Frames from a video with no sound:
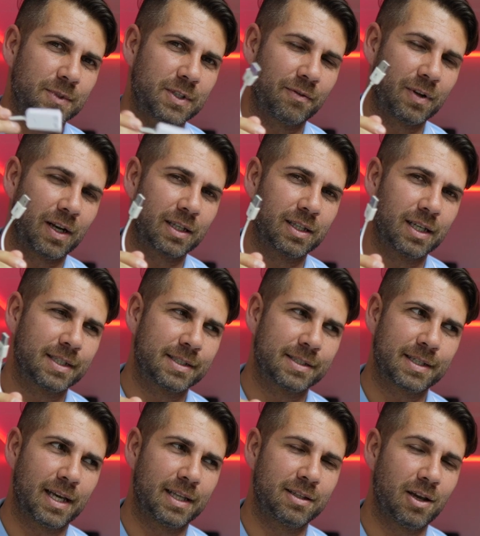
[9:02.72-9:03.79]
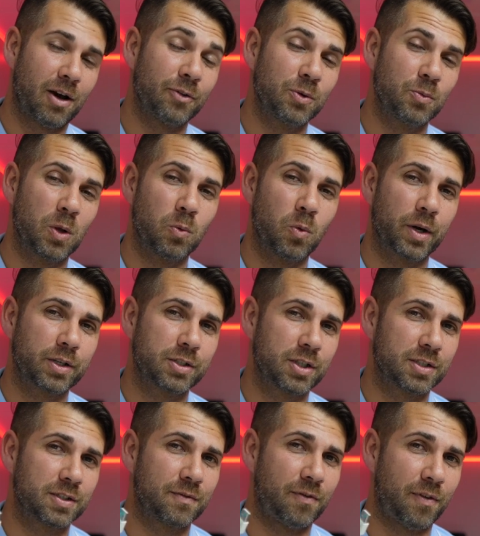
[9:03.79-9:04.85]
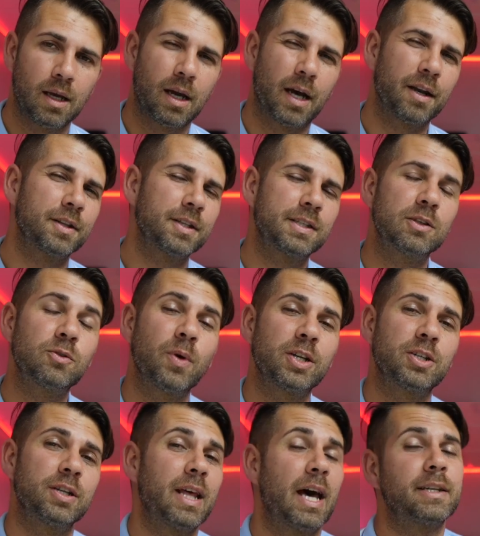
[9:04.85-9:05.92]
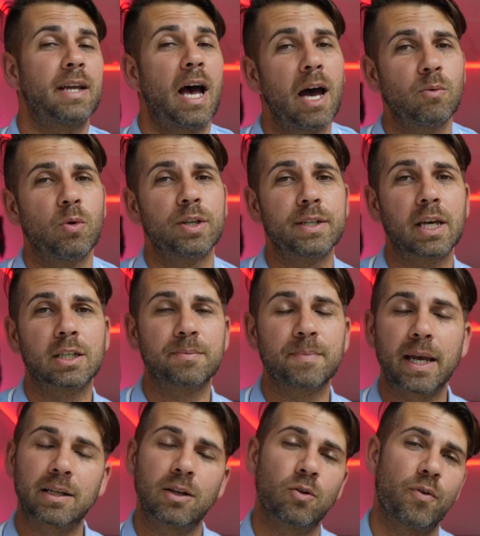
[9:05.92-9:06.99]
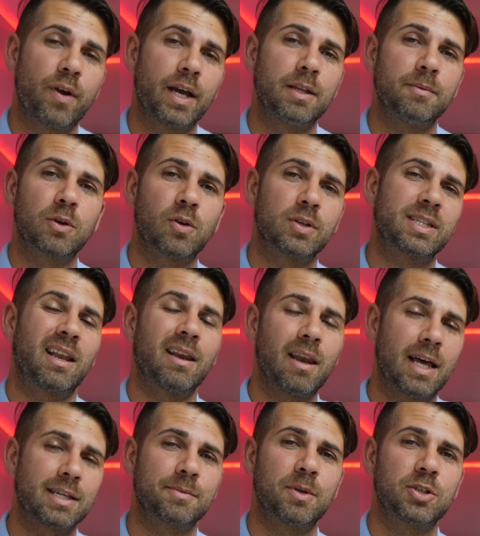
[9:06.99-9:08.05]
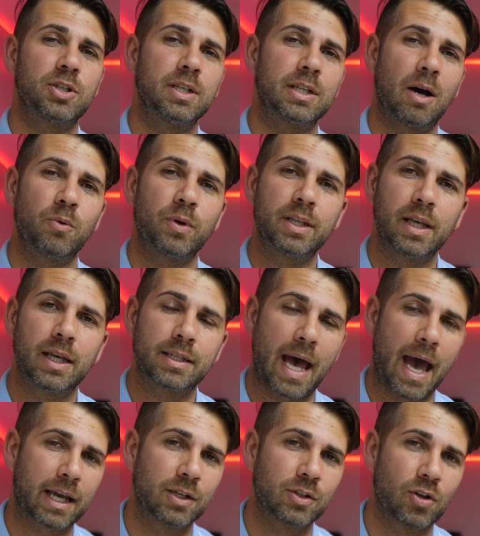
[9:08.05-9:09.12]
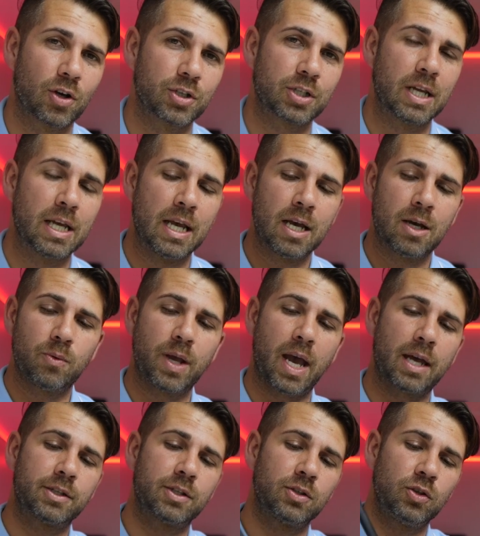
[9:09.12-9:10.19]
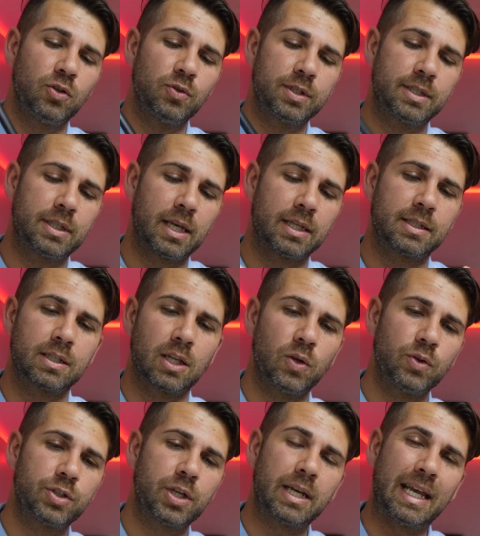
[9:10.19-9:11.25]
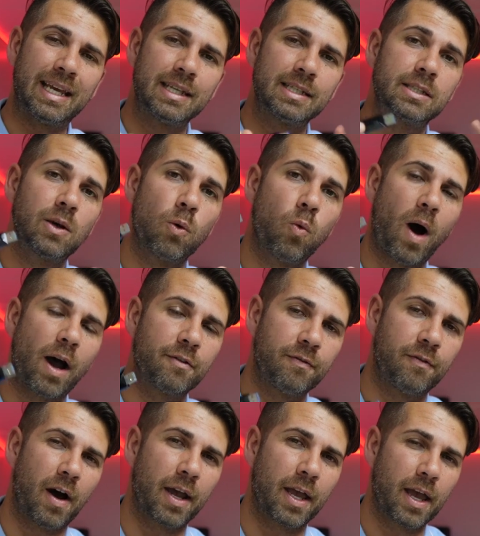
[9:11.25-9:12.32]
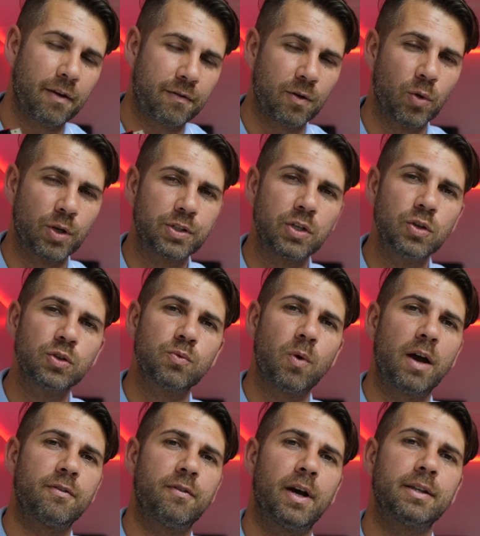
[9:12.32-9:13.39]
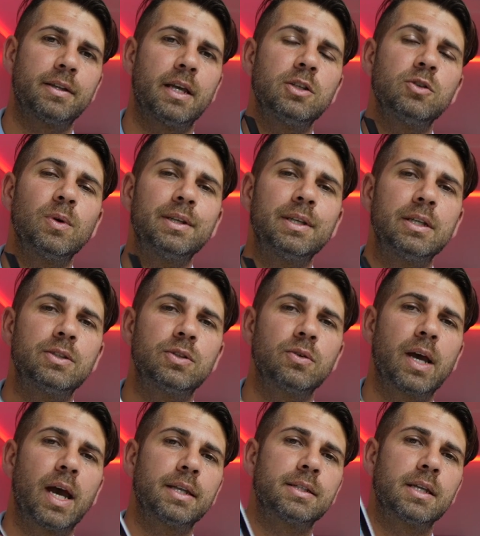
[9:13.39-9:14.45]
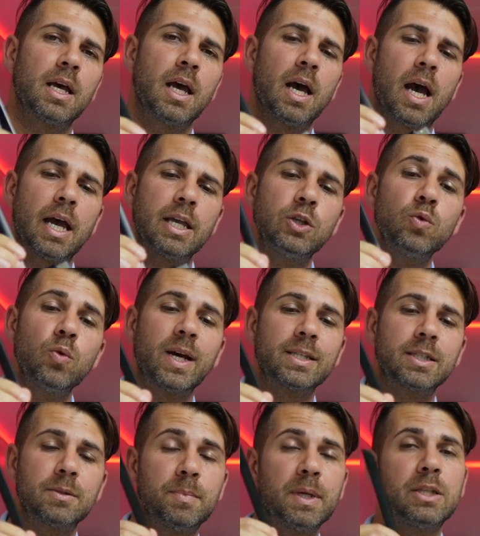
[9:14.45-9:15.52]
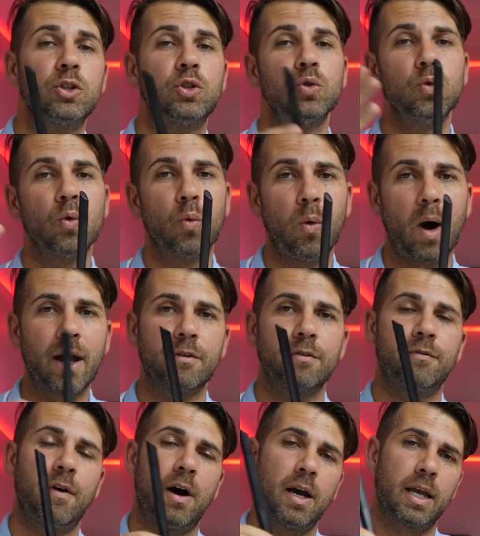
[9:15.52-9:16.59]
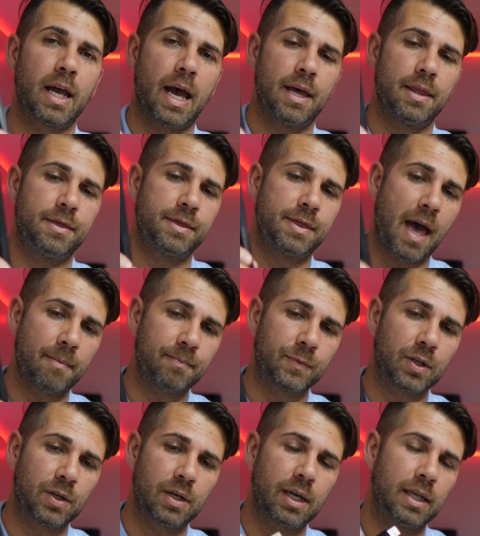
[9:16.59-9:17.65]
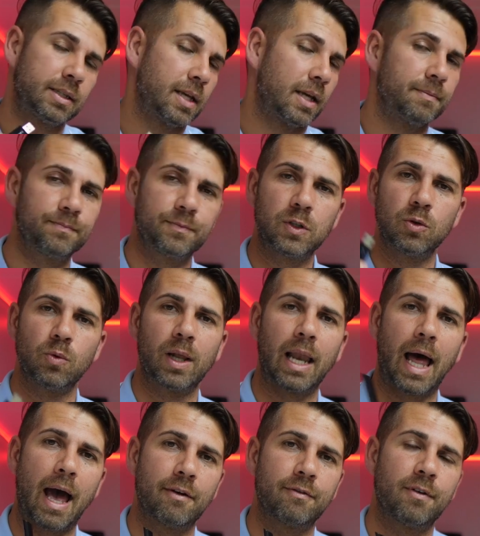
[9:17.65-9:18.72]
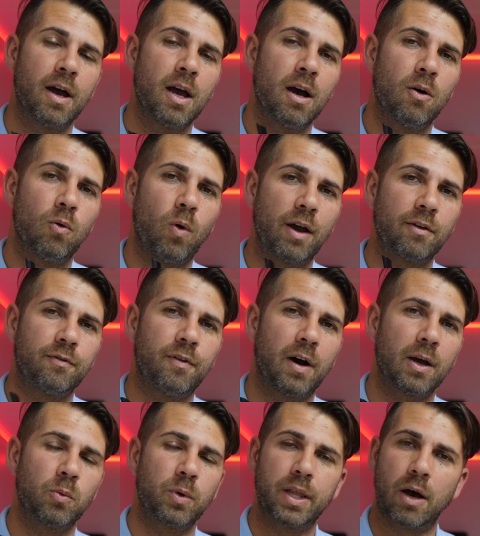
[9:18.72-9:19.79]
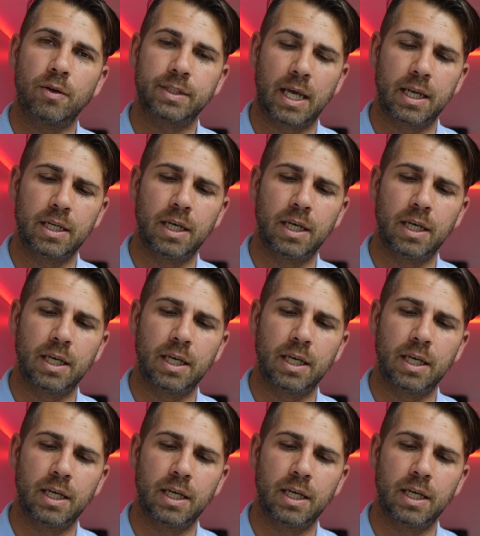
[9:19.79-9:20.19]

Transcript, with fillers: something like this and the Audi will work just fine. Another situation that I was expecting already because the last machine that we did, Hackintosh, we had to use this solution is the Wi-Fi. If you want to use Wi-Fi, then you will need to get a USB to Wi-Fi adapter and then you will have Wi-Fi without any